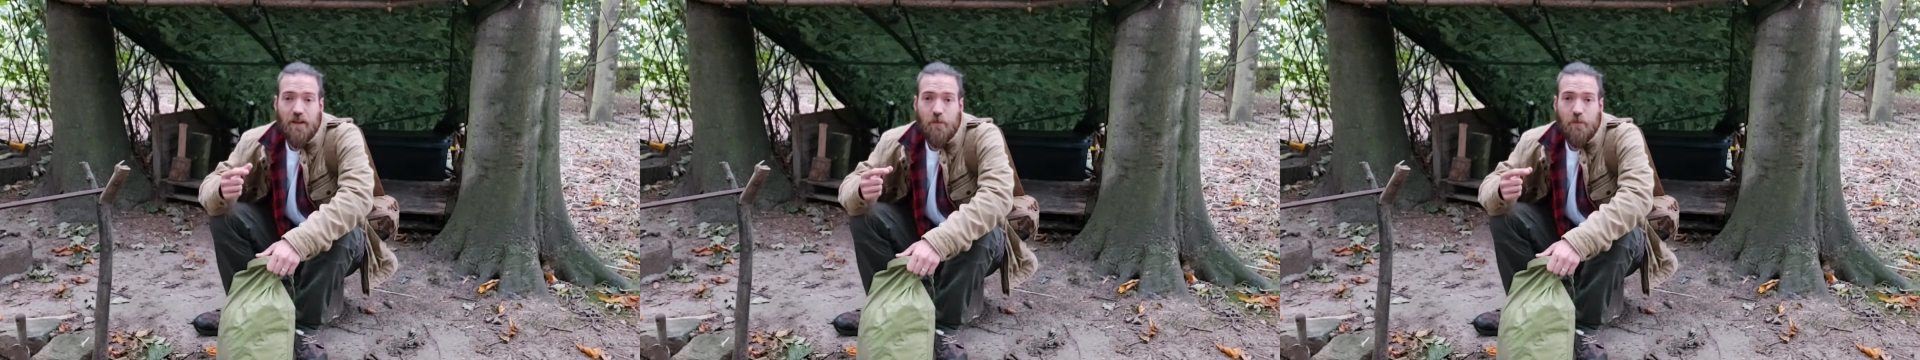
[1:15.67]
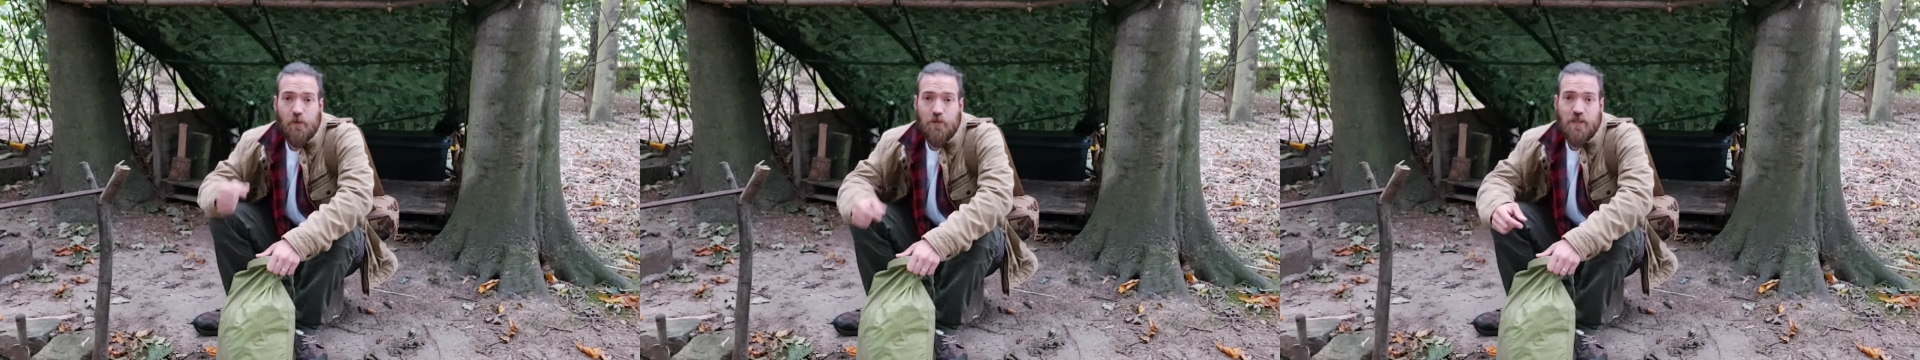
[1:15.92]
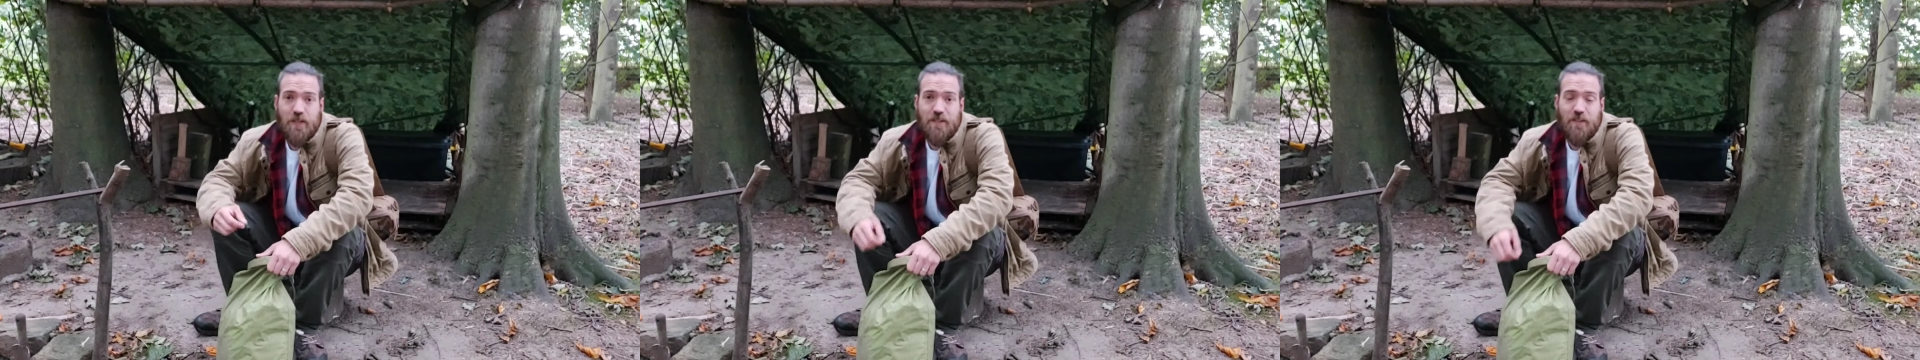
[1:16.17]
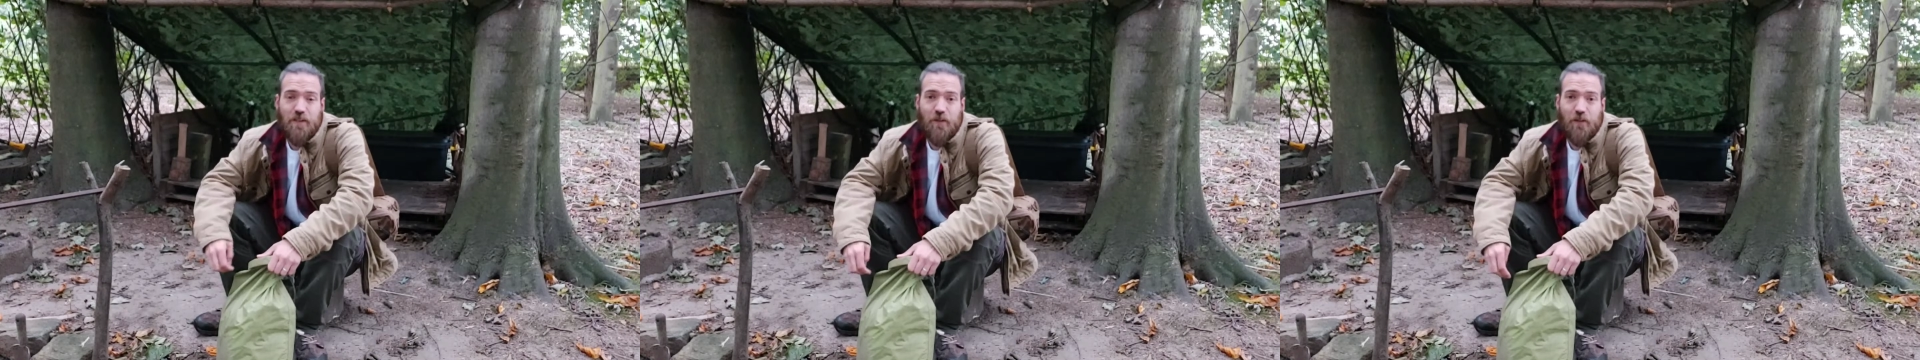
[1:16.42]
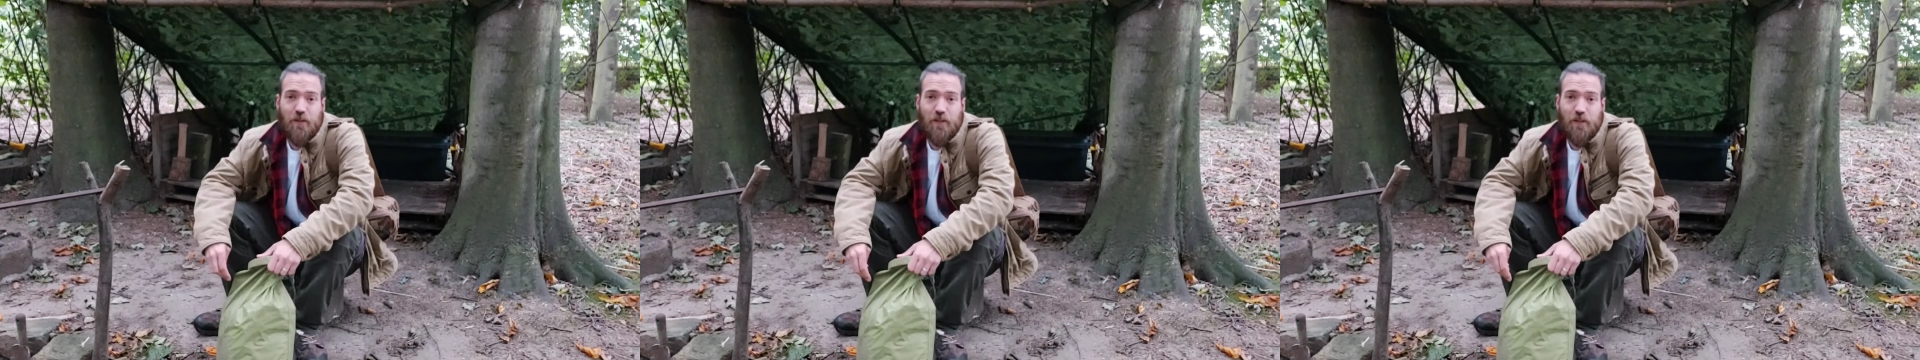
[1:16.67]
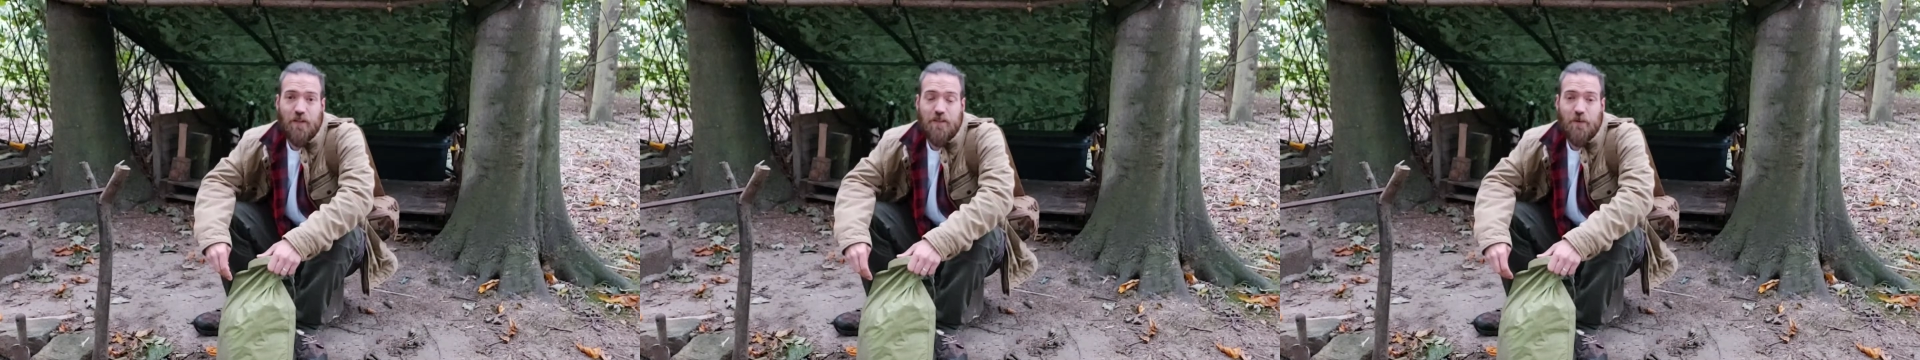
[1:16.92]
prussics are no longer
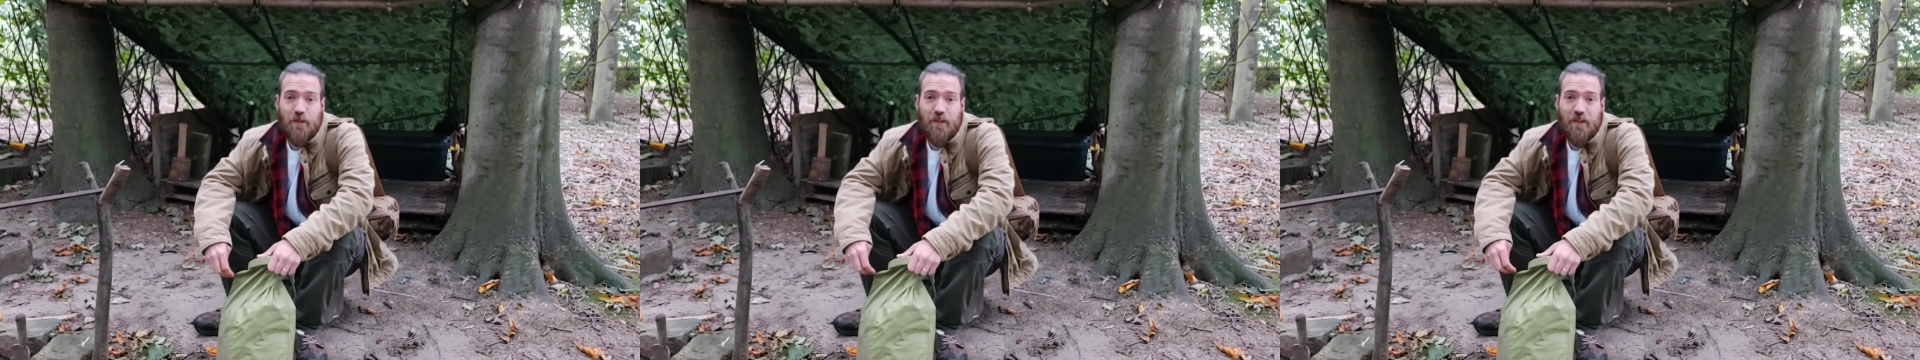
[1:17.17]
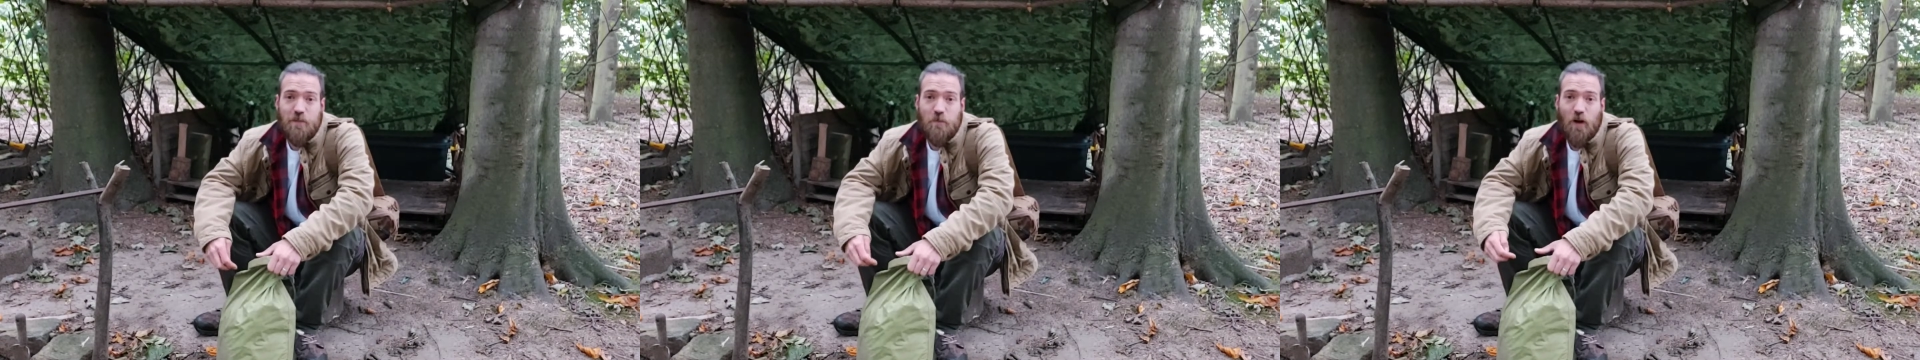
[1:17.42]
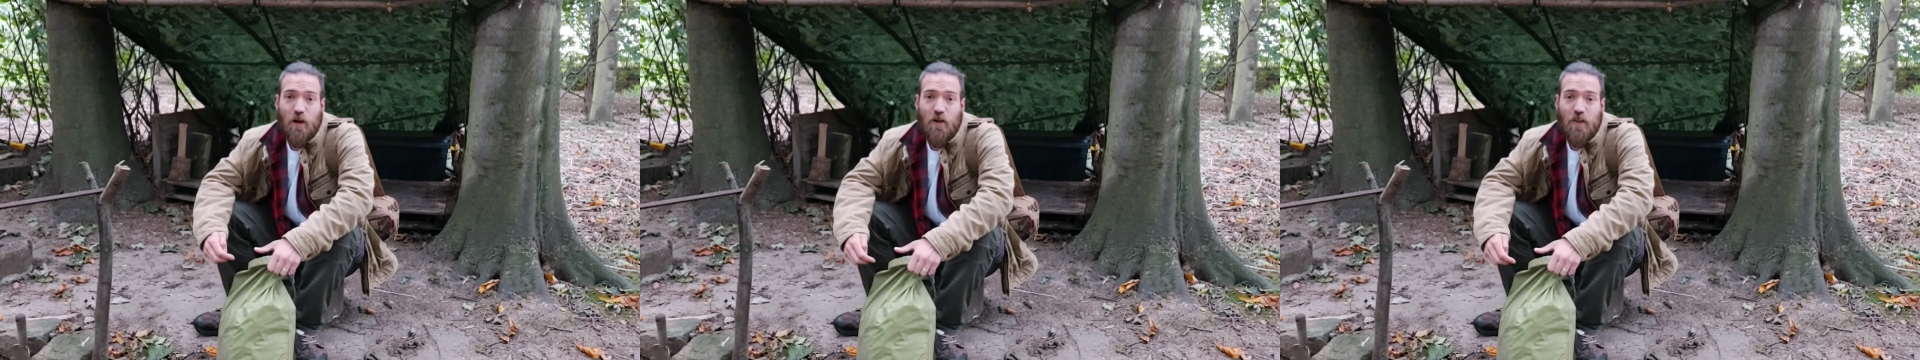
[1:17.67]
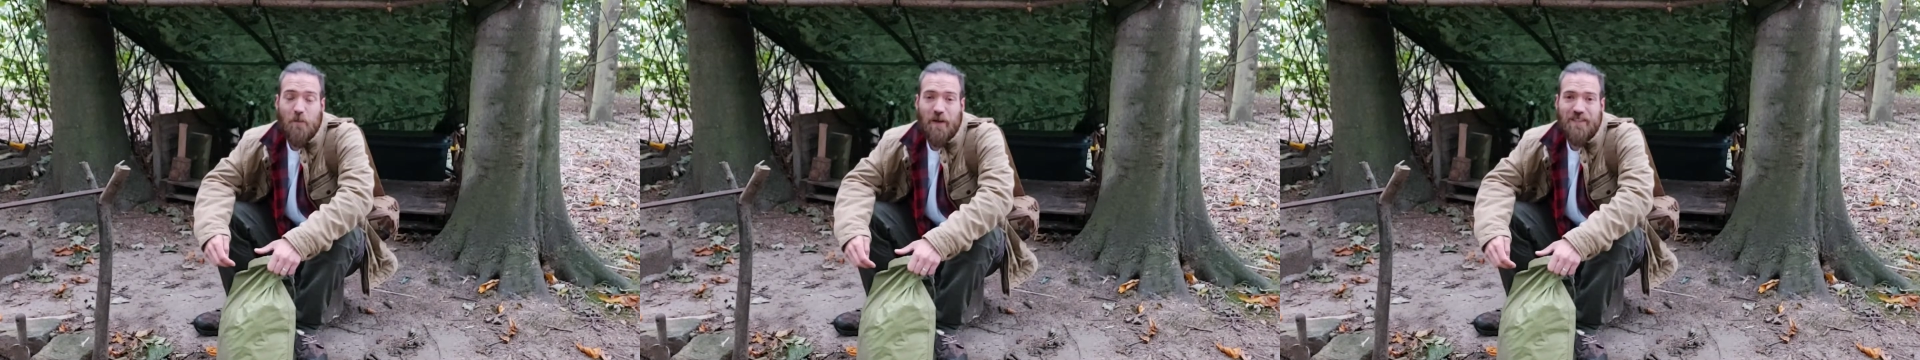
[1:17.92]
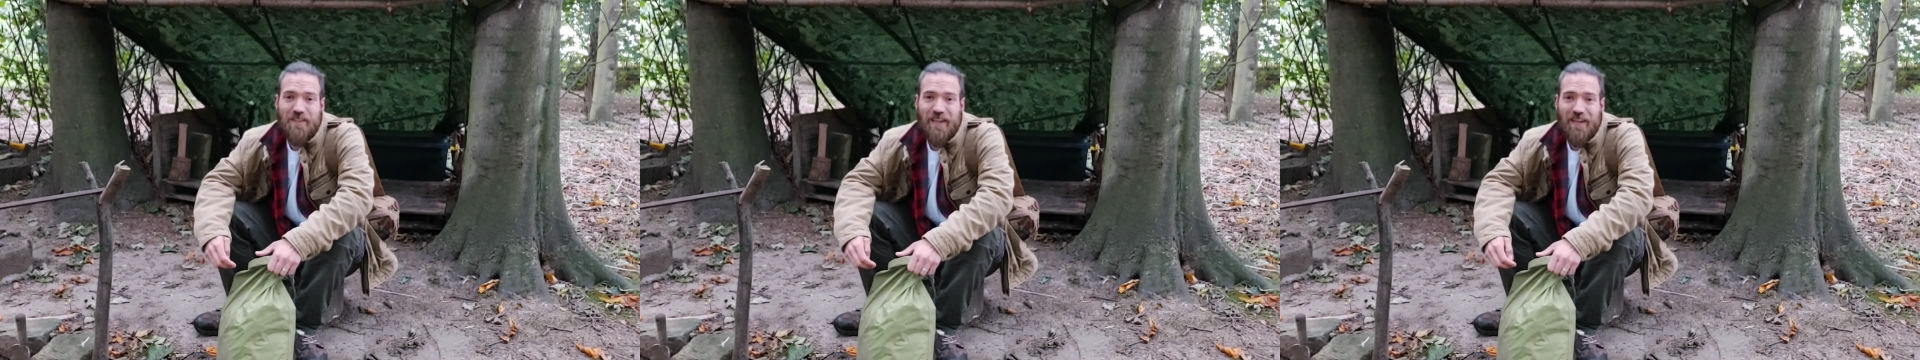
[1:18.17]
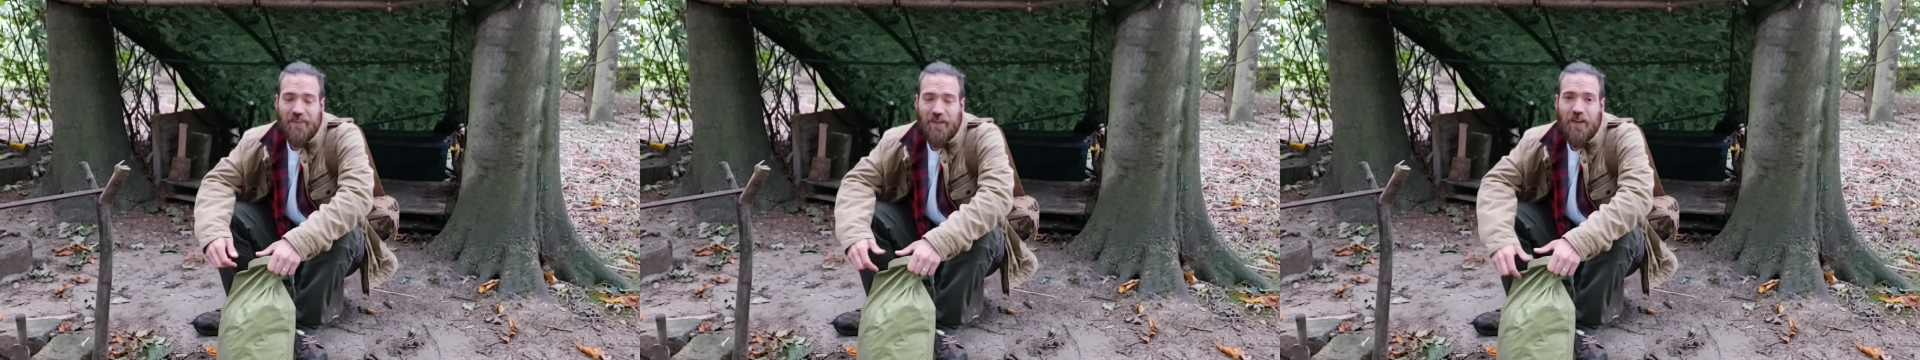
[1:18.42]
on it, so we're going to need to put all that back together.